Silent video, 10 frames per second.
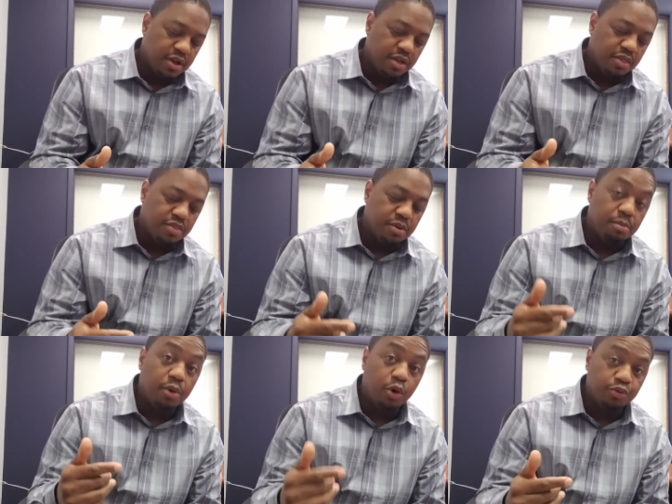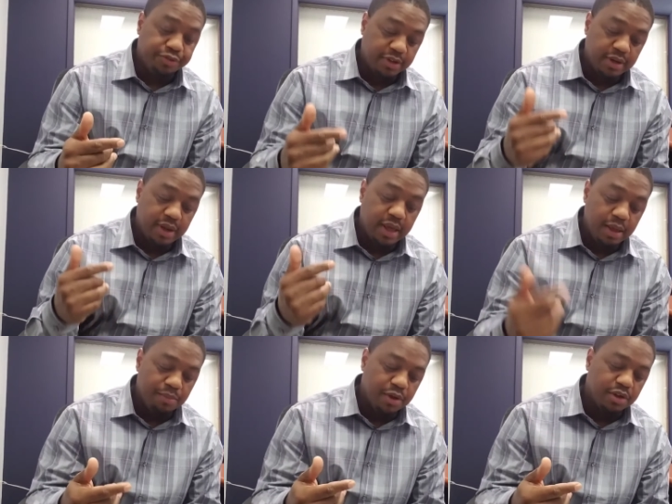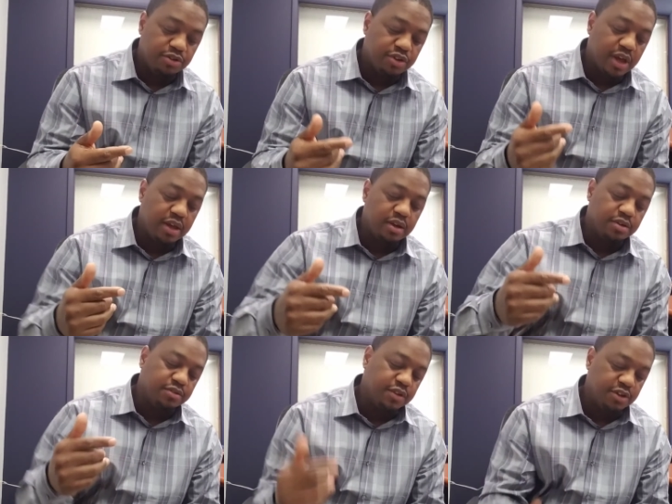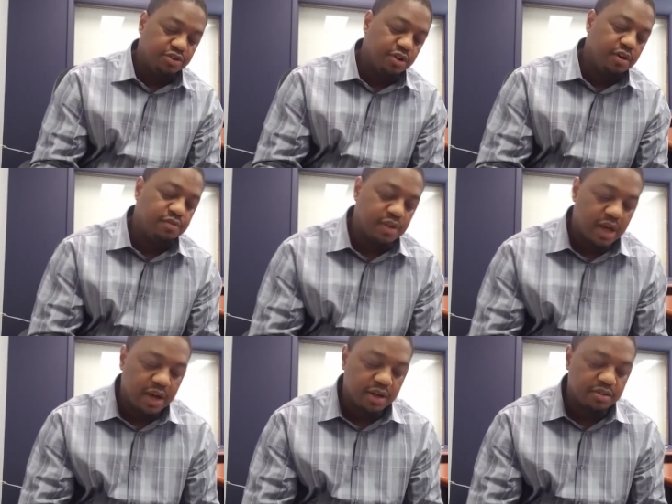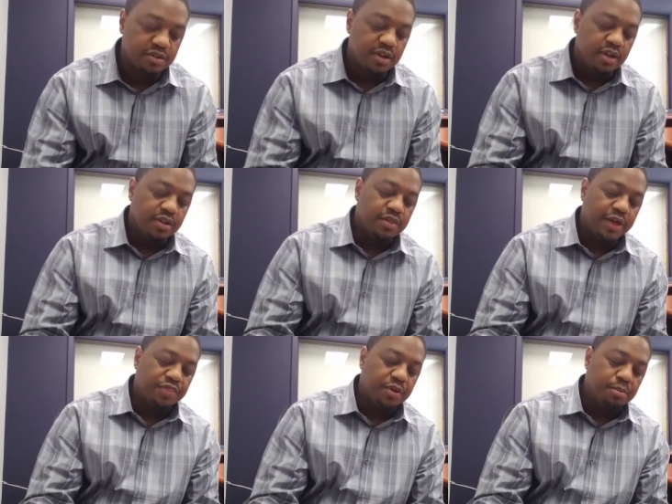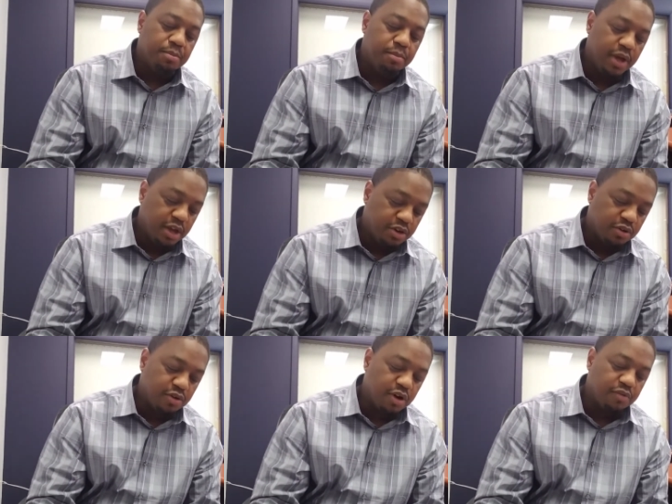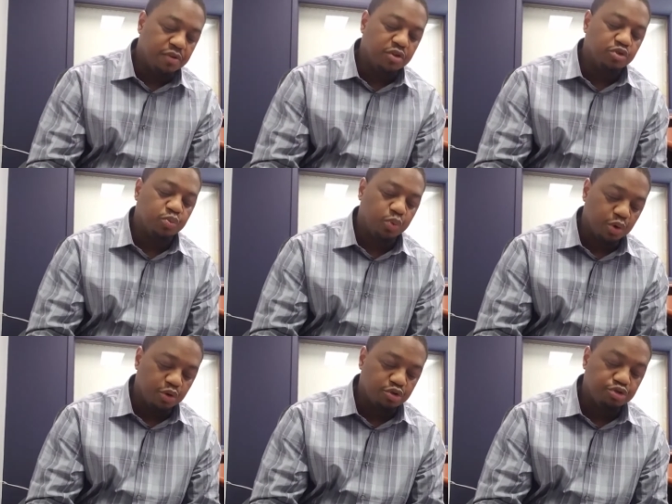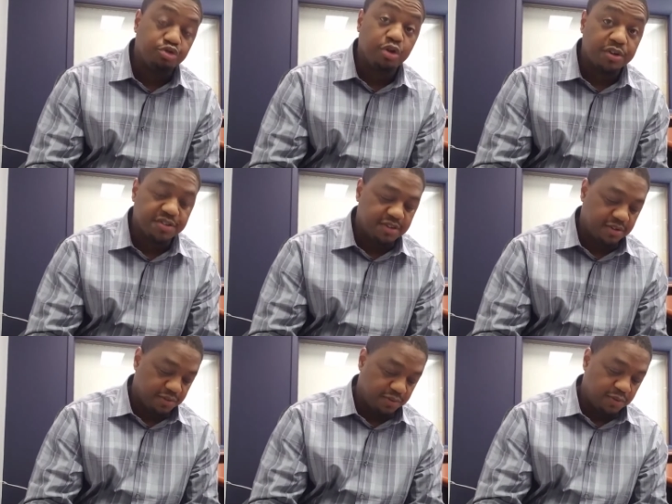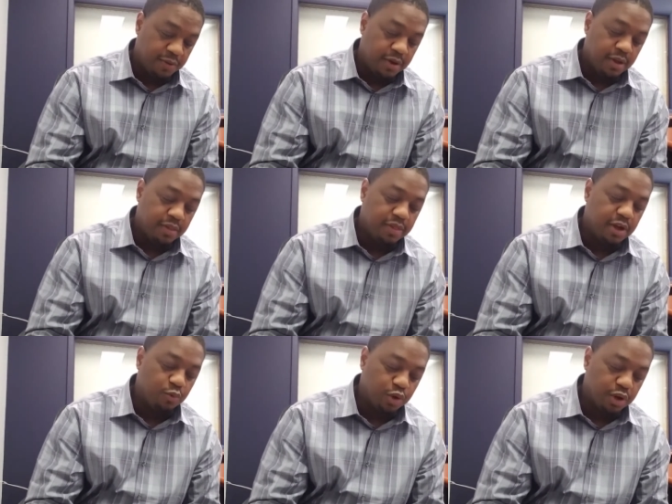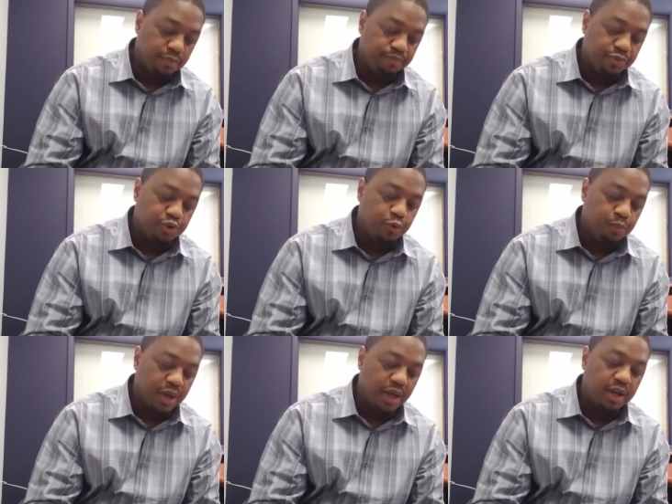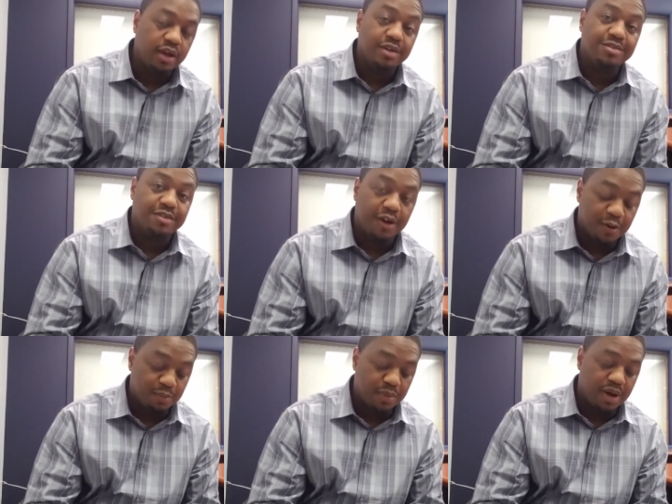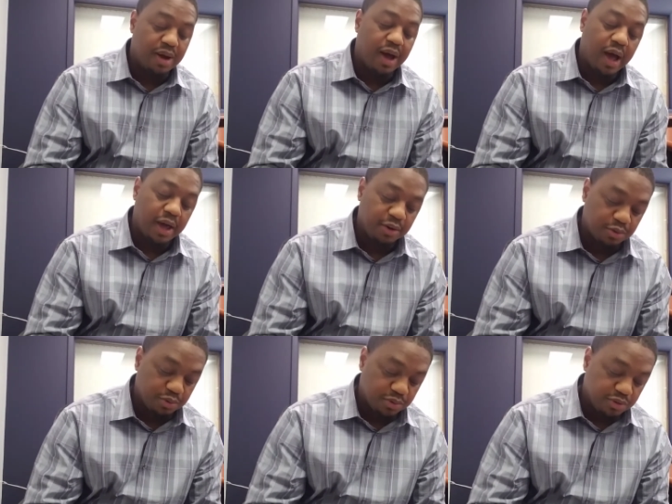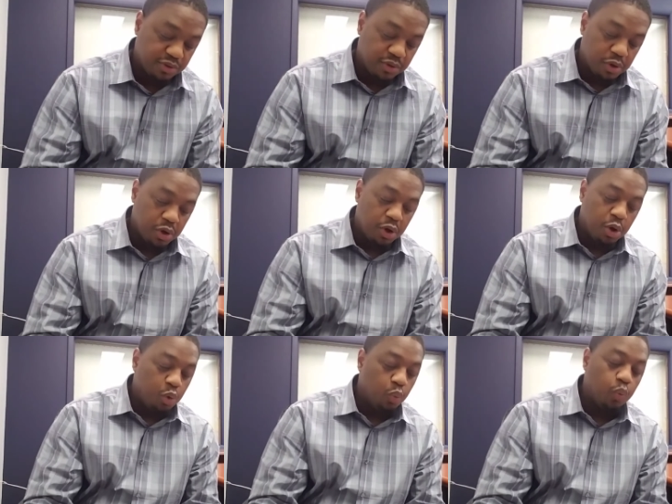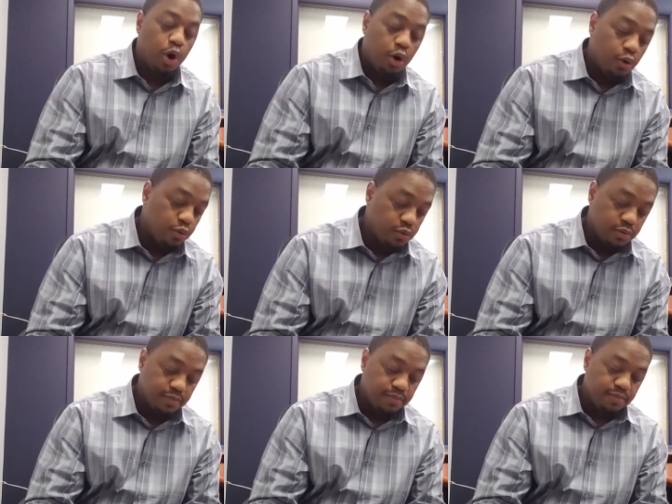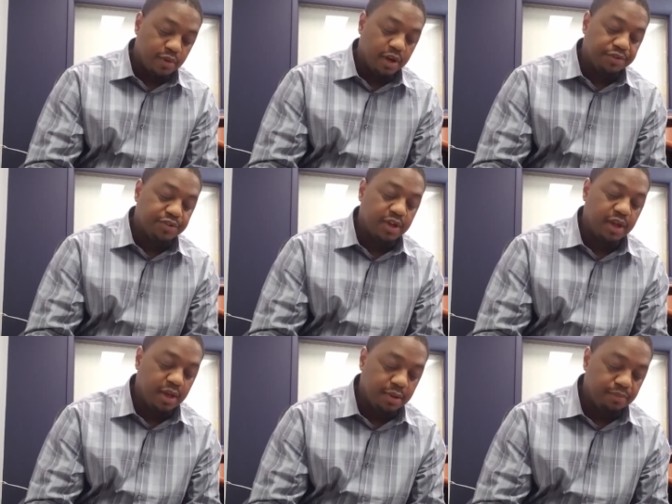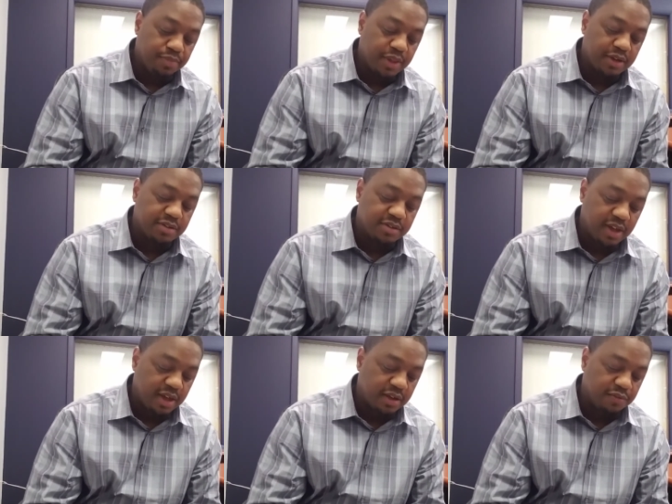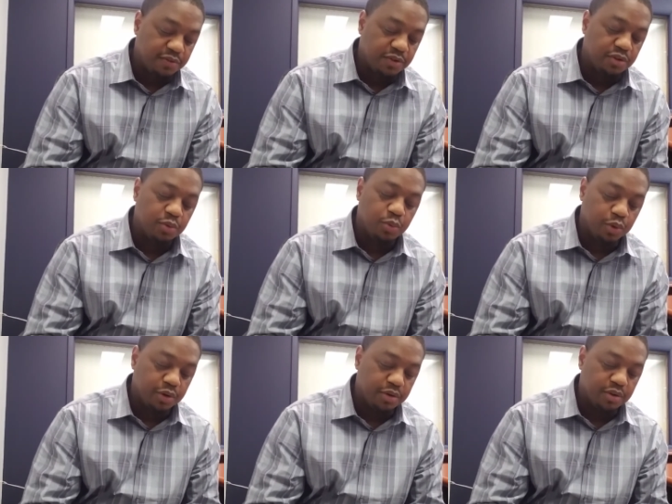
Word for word: The molten image and a teacher of lies that the maker of his work trusteth therein to make dumb idols. Woe unto him that saith to the wood,